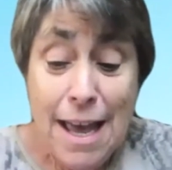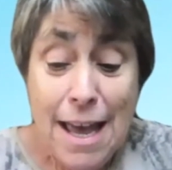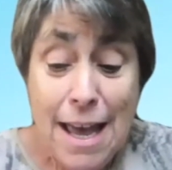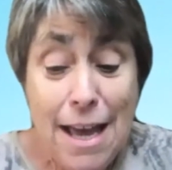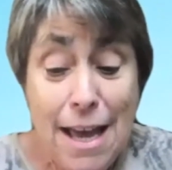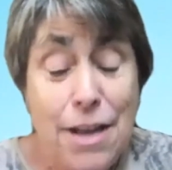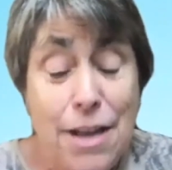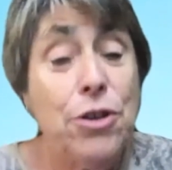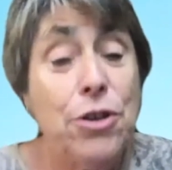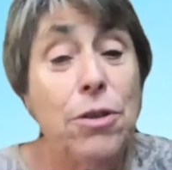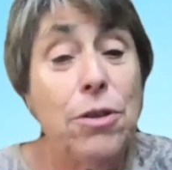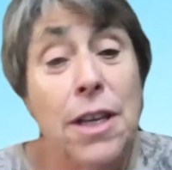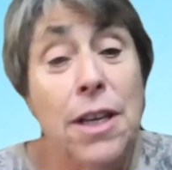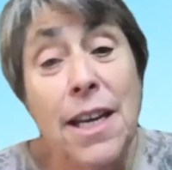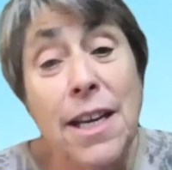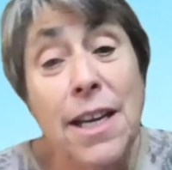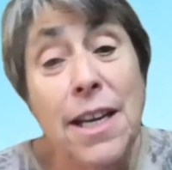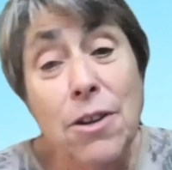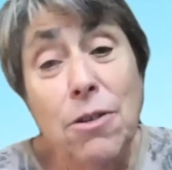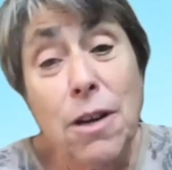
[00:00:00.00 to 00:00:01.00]
And you'll
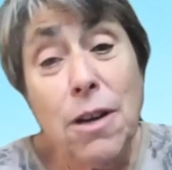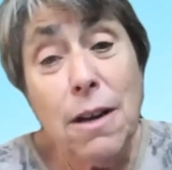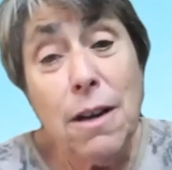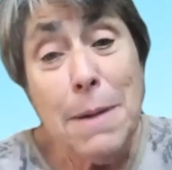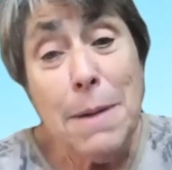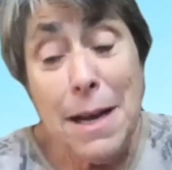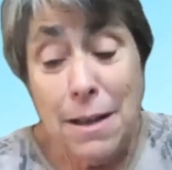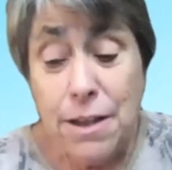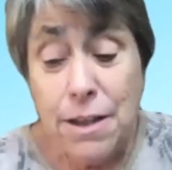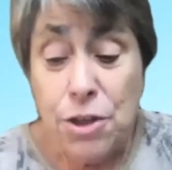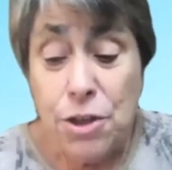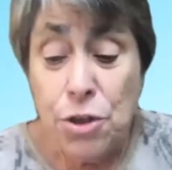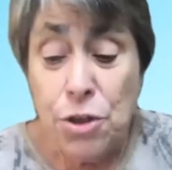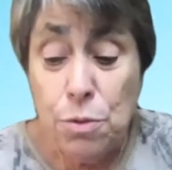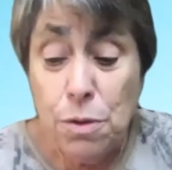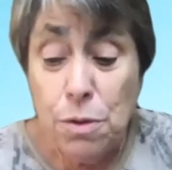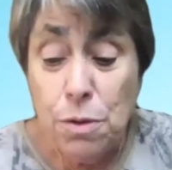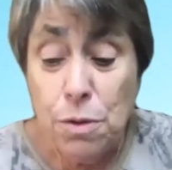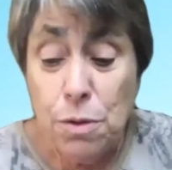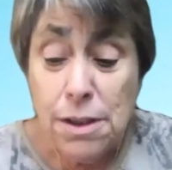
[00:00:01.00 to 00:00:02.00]
hear about the
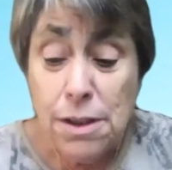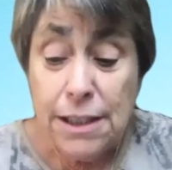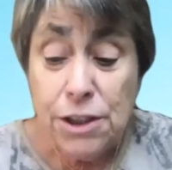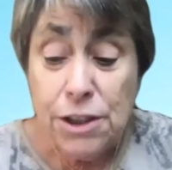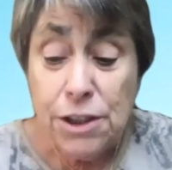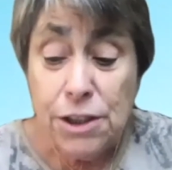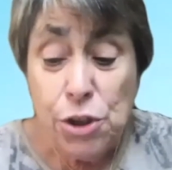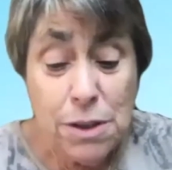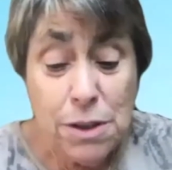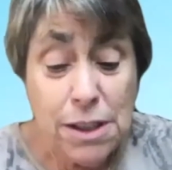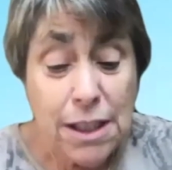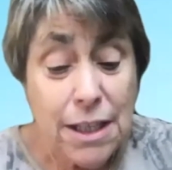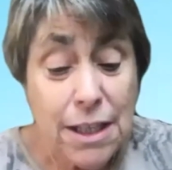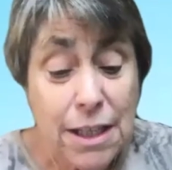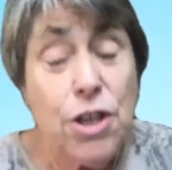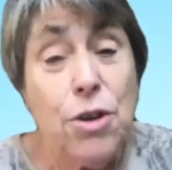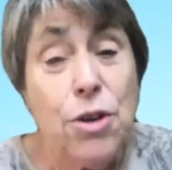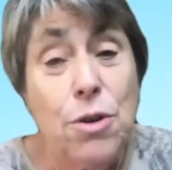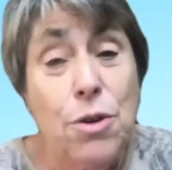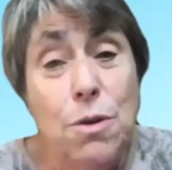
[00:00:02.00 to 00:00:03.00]
tools that students can
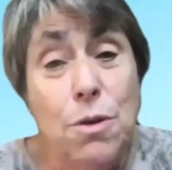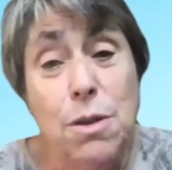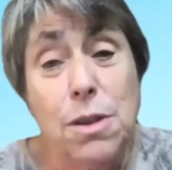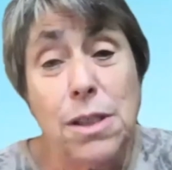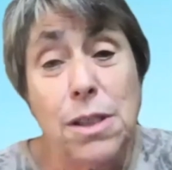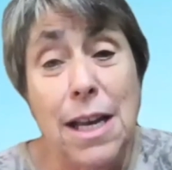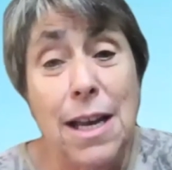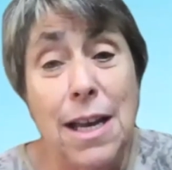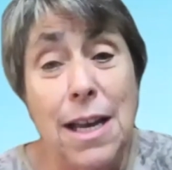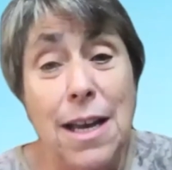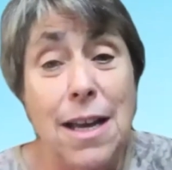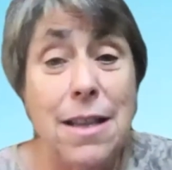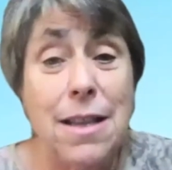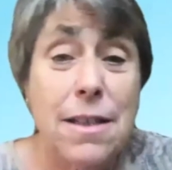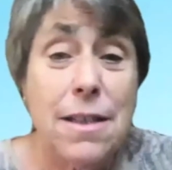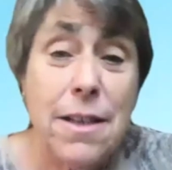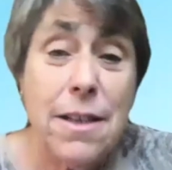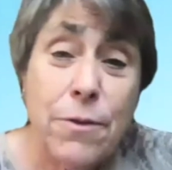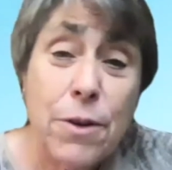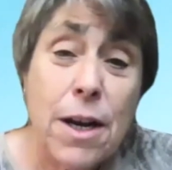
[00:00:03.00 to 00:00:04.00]
use and the
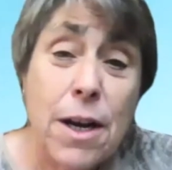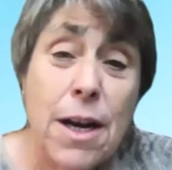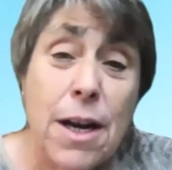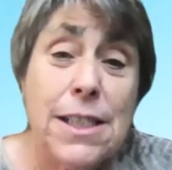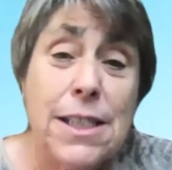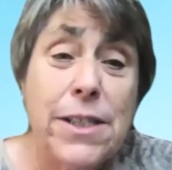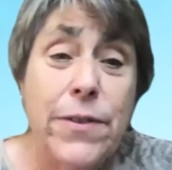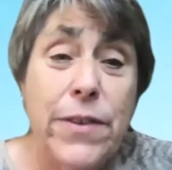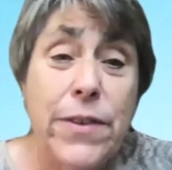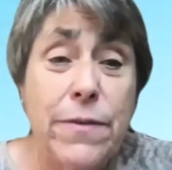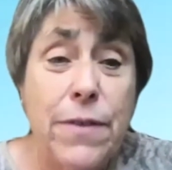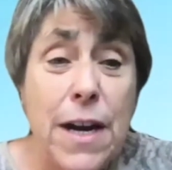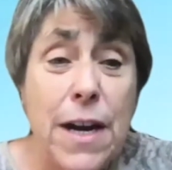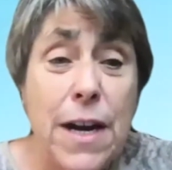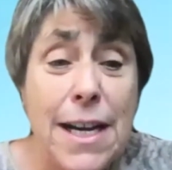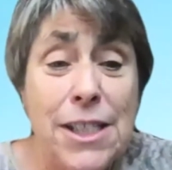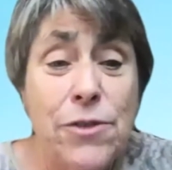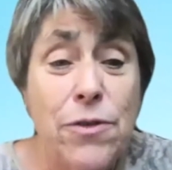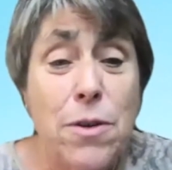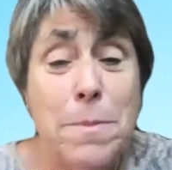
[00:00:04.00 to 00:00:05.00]
different kinds of
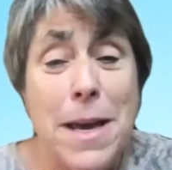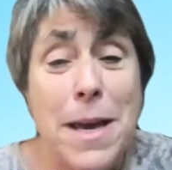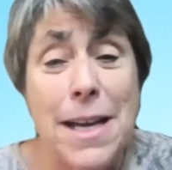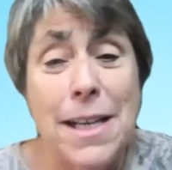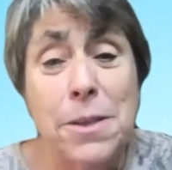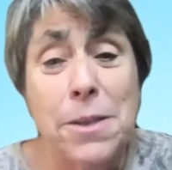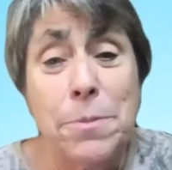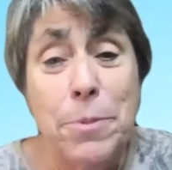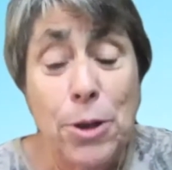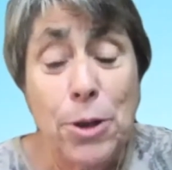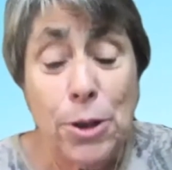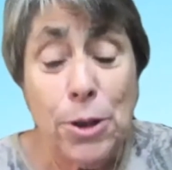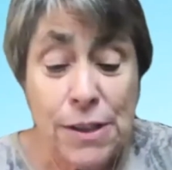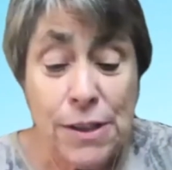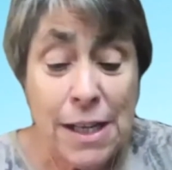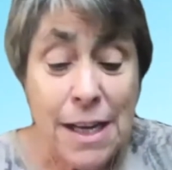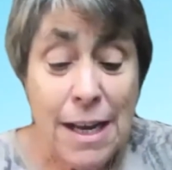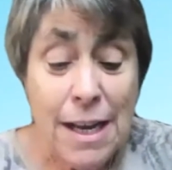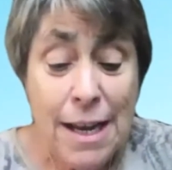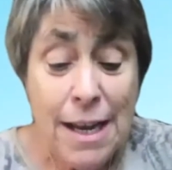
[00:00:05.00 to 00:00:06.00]
advice from experts
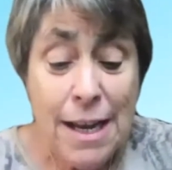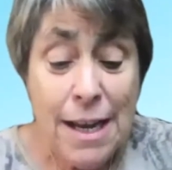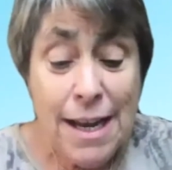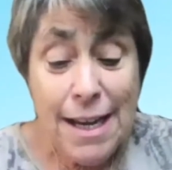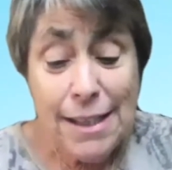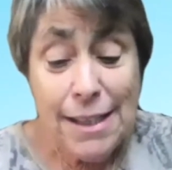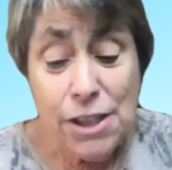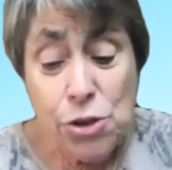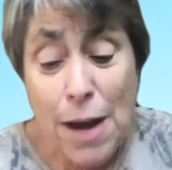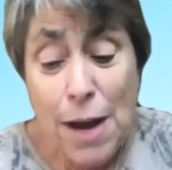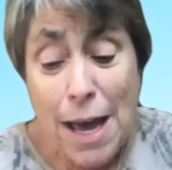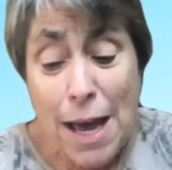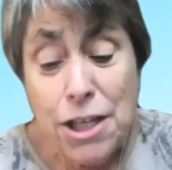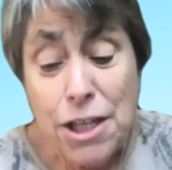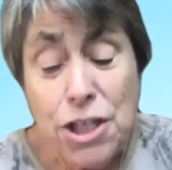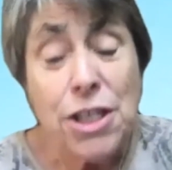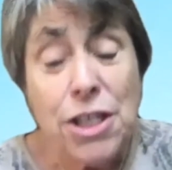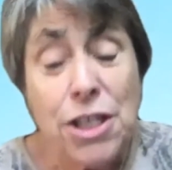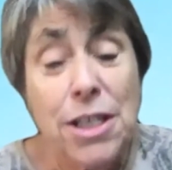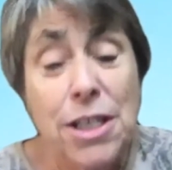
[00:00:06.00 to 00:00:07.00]
and
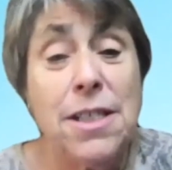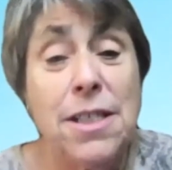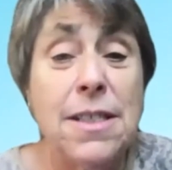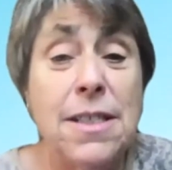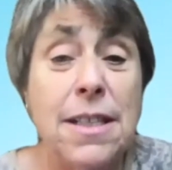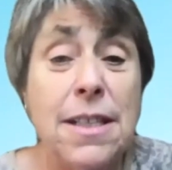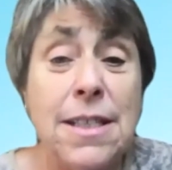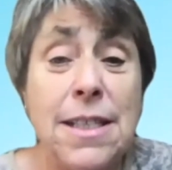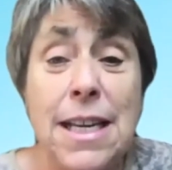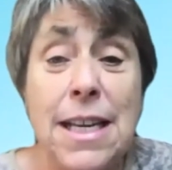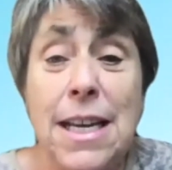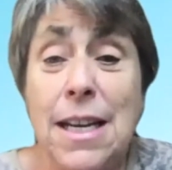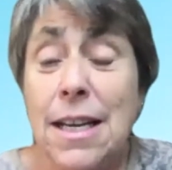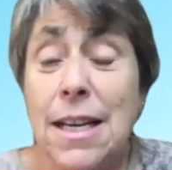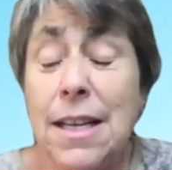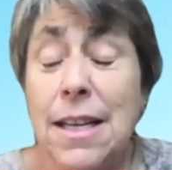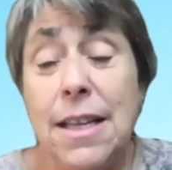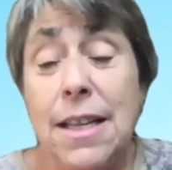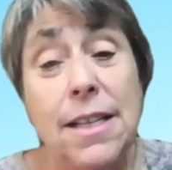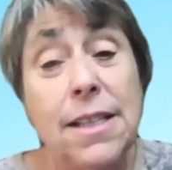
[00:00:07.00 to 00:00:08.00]
strategies to succeed
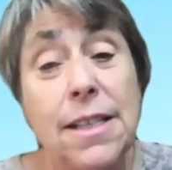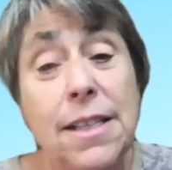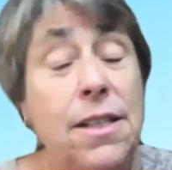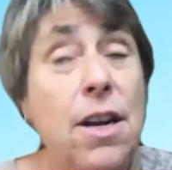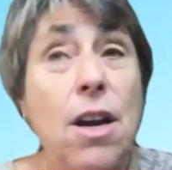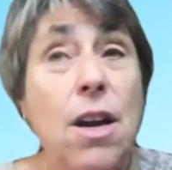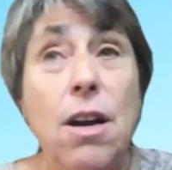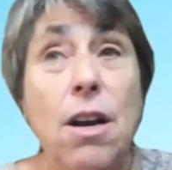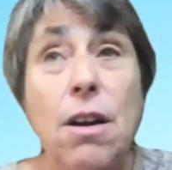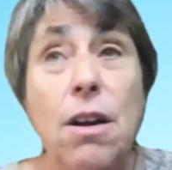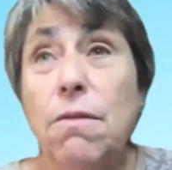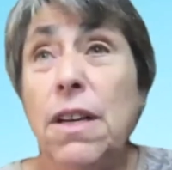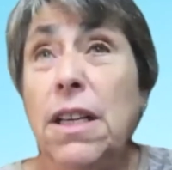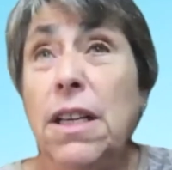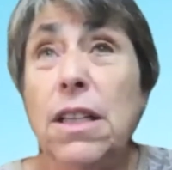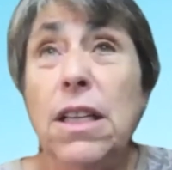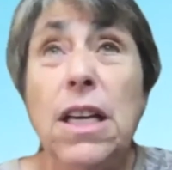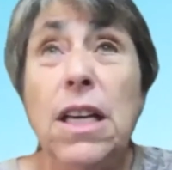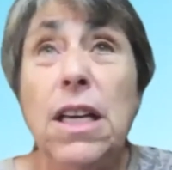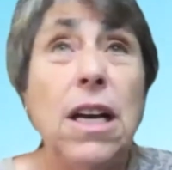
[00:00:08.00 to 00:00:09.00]
in this
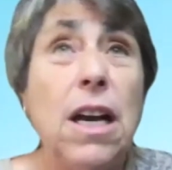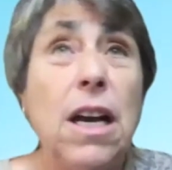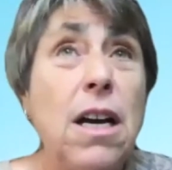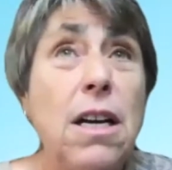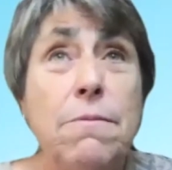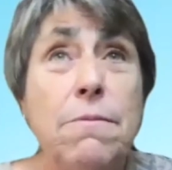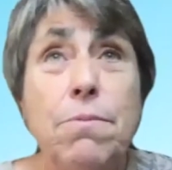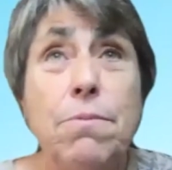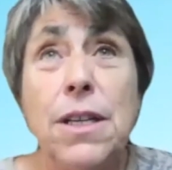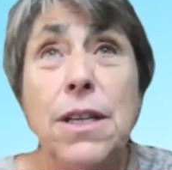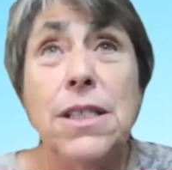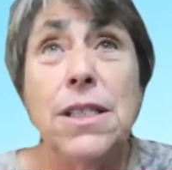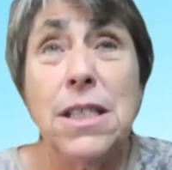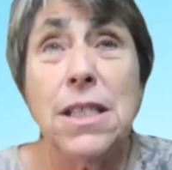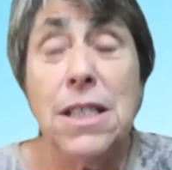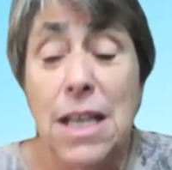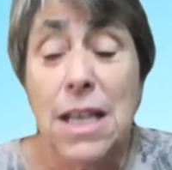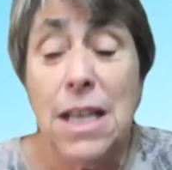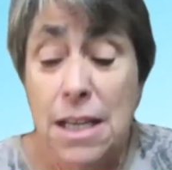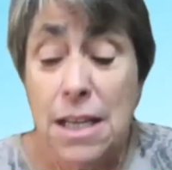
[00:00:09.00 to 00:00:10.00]
really
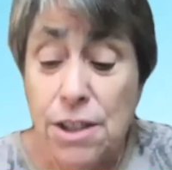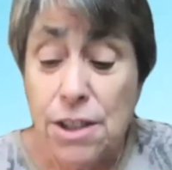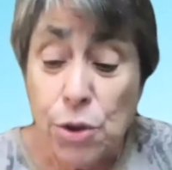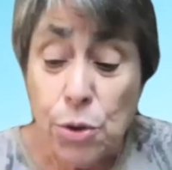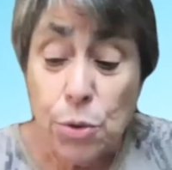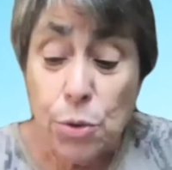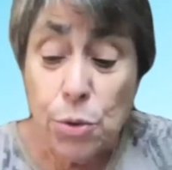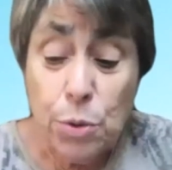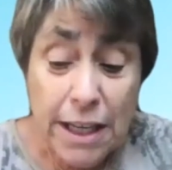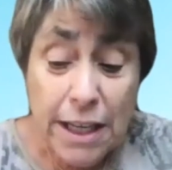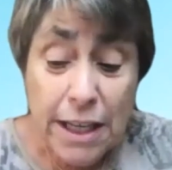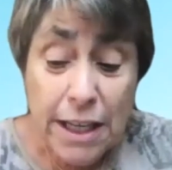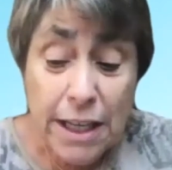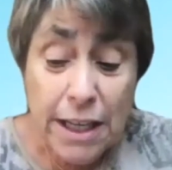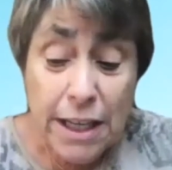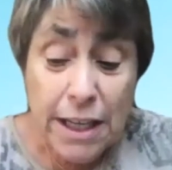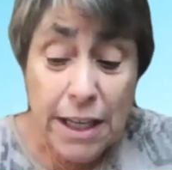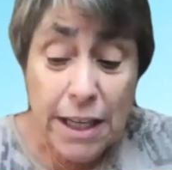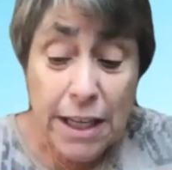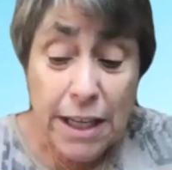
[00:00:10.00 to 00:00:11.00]
unprecedented school
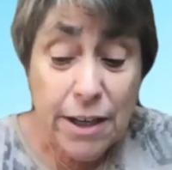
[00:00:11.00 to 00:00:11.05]
year.